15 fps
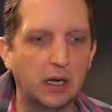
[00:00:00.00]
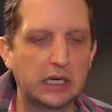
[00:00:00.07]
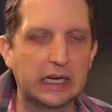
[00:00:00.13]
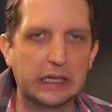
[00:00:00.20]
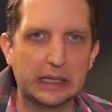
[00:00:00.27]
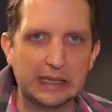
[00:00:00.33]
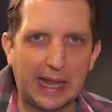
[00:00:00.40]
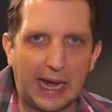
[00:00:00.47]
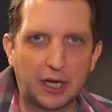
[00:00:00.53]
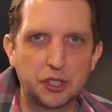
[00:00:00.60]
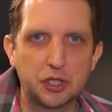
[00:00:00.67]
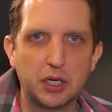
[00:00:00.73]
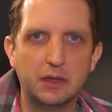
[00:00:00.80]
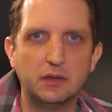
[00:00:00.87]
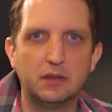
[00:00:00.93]

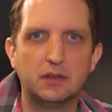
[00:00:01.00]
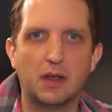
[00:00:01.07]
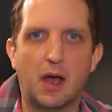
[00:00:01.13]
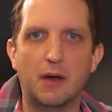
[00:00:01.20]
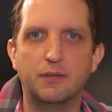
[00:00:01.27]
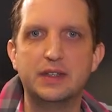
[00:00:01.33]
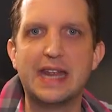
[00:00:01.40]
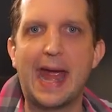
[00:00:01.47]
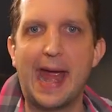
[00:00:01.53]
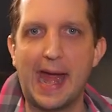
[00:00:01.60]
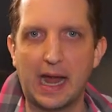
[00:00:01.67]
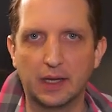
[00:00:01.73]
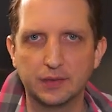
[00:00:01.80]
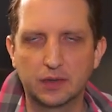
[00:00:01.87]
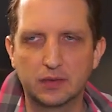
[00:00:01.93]
collections of
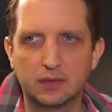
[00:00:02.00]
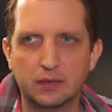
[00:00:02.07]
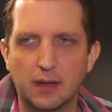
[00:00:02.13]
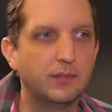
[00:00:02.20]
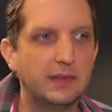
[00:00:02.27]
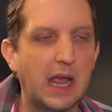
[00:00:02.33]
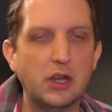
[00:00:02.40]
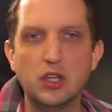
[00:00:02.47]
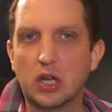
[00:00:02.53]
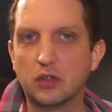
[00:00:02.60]
tasks. Now, you